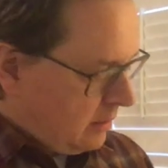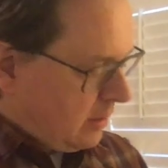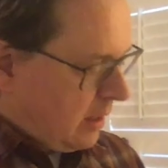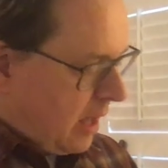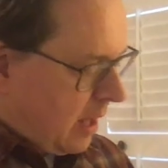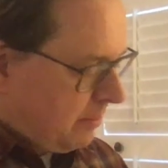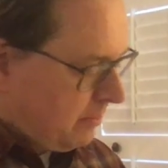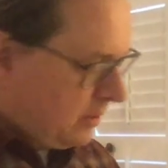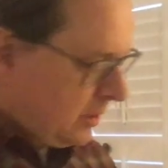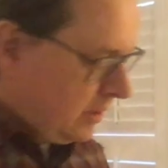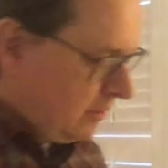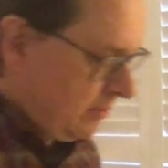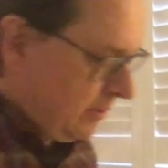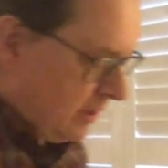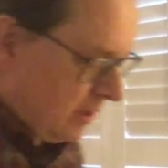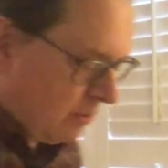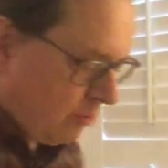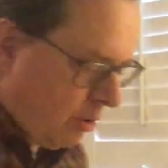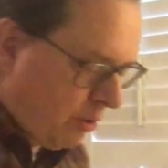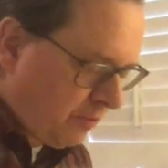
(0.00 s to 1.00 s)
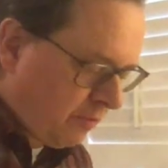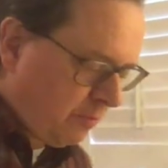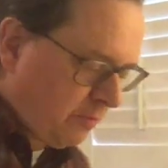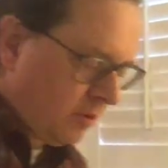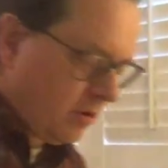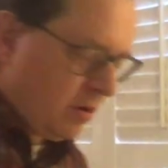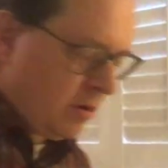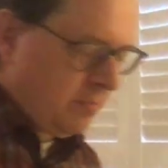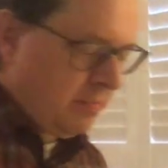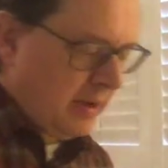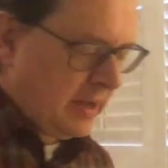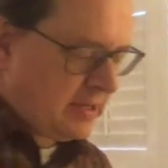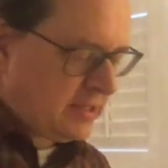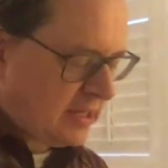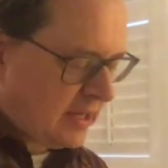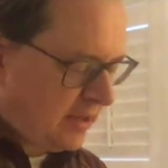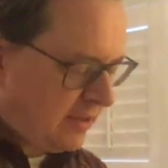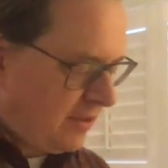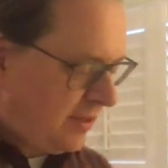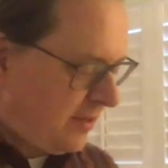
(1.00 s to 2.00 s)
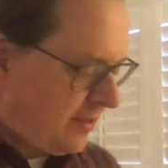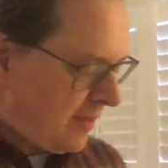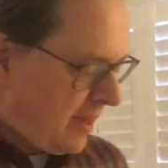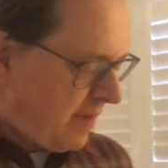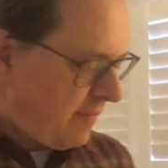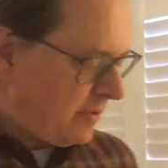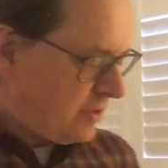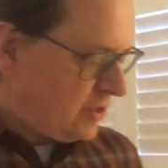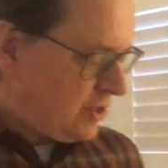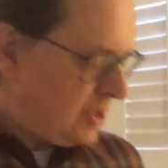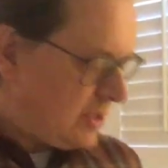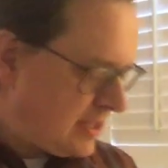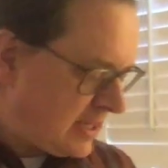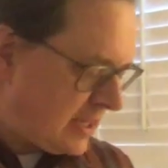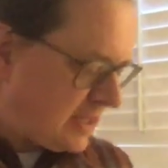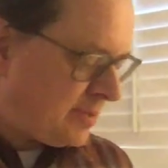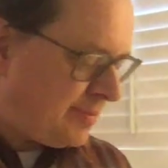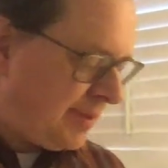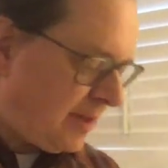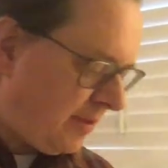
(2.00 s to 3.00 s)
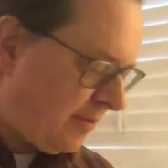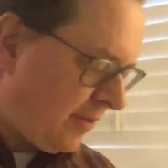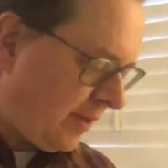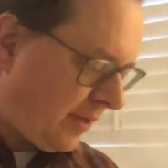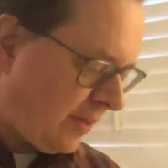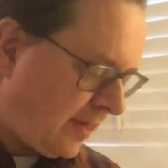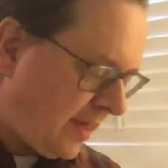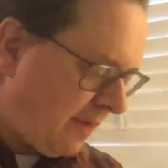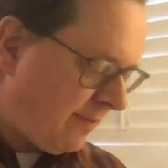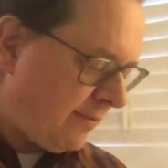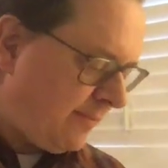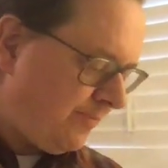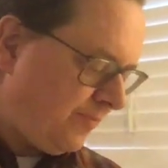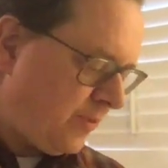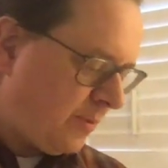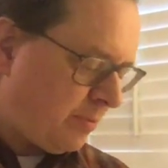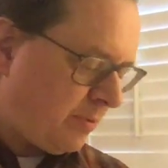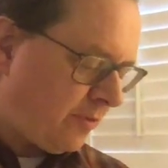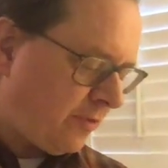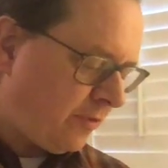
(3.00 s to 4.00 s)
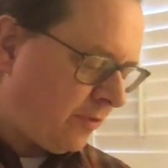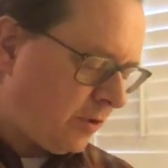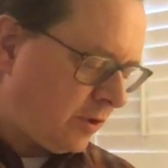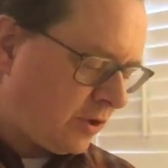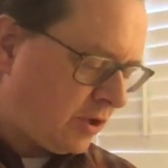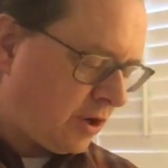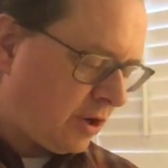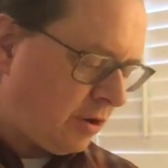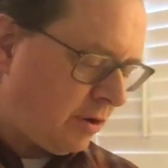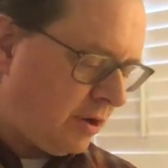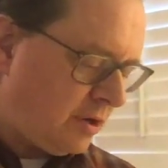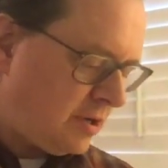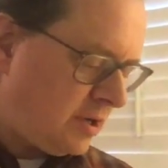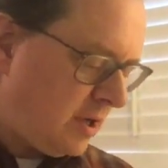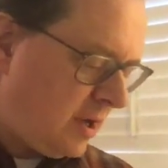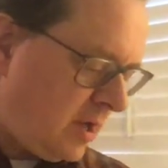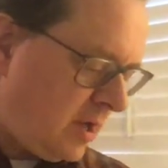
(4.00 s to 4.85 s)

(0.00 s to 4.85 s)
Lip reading: I'm going to read a quote from her on page 67. She says in the middle of 67, the preferred current